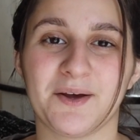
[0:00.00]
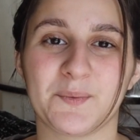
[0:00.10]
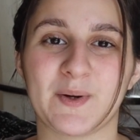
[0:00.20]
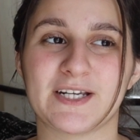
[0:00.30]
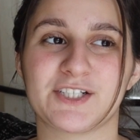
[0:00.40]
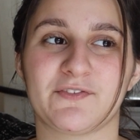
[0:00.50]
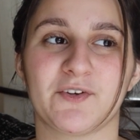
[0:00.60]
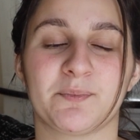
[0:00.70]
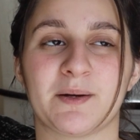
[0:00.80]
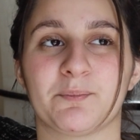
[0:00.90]
which if
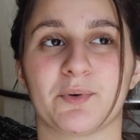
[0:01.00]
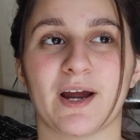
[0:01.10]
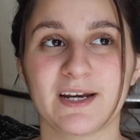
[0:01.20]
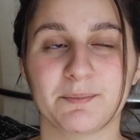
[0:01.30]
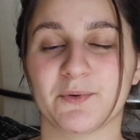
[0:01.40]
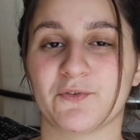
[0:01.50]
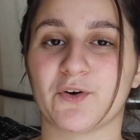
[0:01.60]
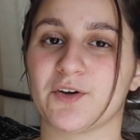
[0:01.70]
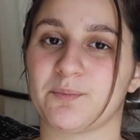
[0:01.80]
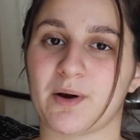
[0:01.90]
you've been pregnant
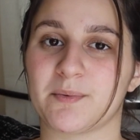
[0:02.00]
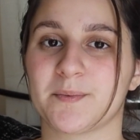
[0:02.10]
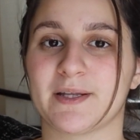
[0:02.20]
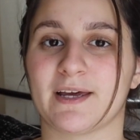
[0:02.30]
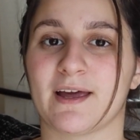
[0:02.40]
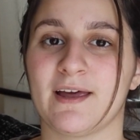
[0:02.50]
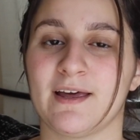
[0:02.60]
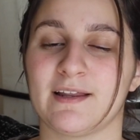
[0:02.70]
before, you probably